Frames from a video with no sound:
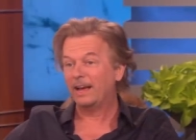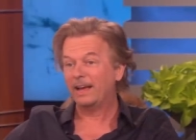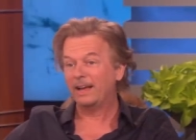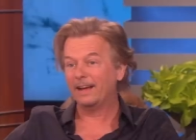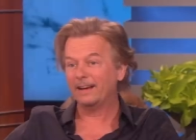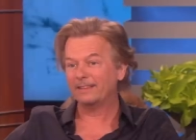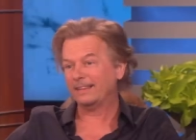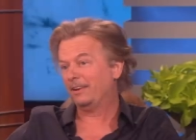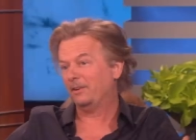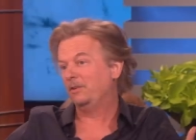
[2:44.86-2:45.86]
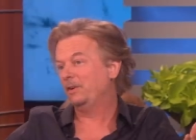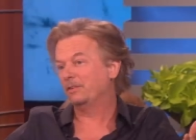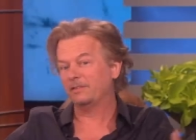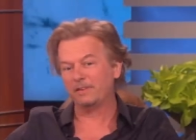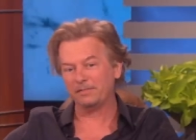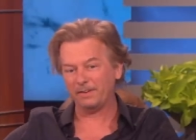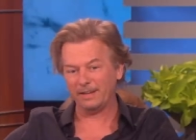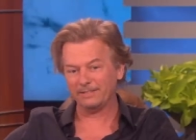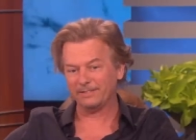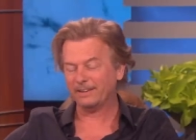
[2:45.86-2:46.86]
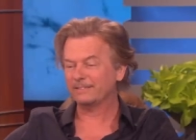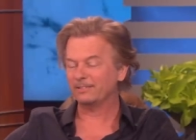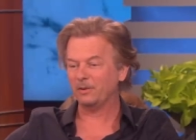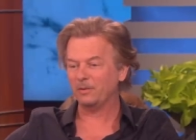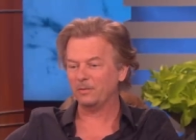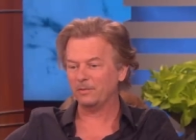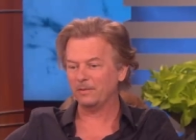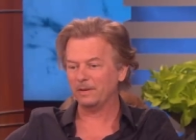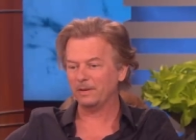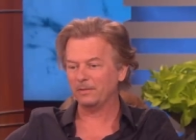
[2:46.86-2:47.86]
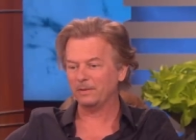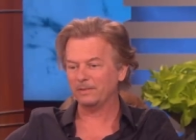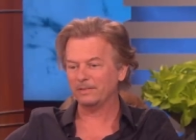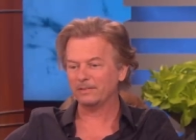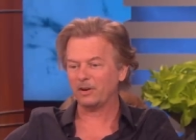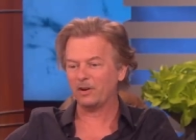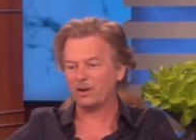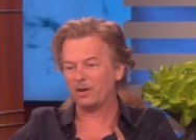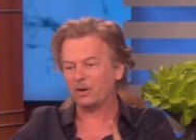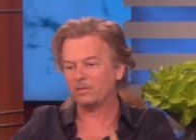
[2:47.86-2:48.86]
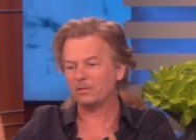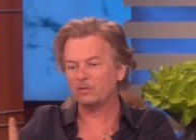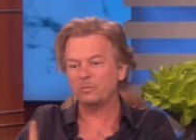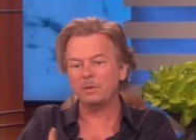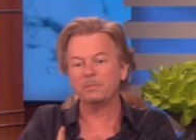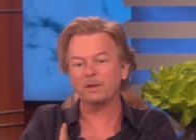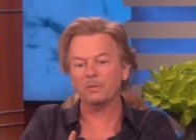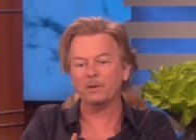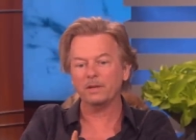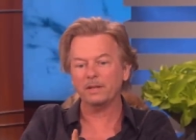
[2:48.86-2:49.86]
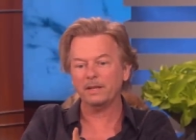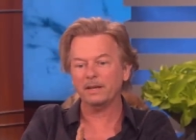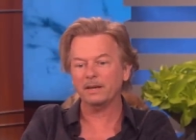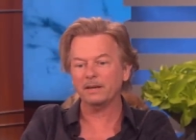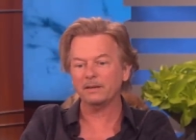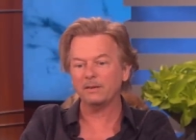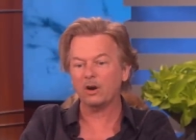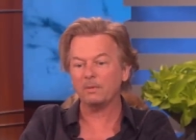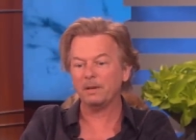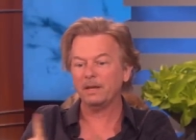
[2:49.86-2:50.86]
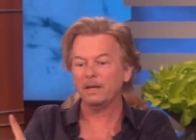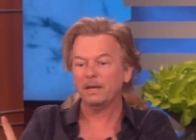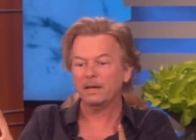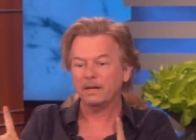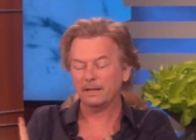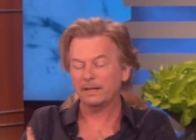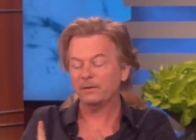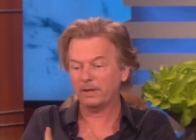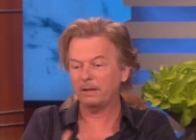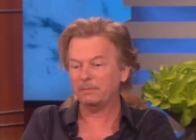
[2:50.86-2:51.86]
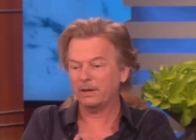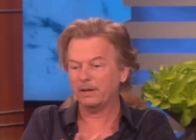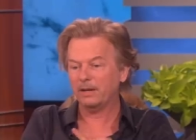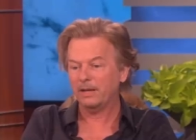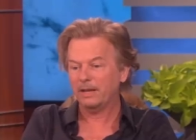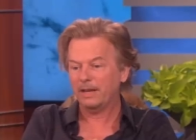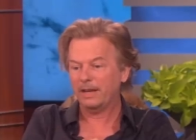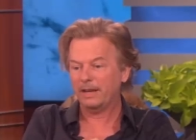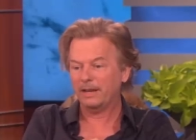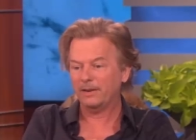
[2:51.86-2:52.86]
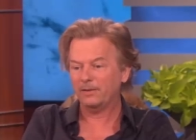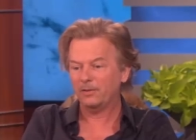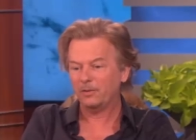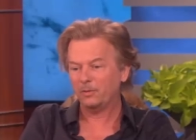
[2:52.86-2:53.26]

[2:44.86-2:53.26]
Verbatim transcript: And because uh, I don't know, who knows if they're fans or not. So it was this uh, two people that were in the uh, army. Uh, they were getting married, and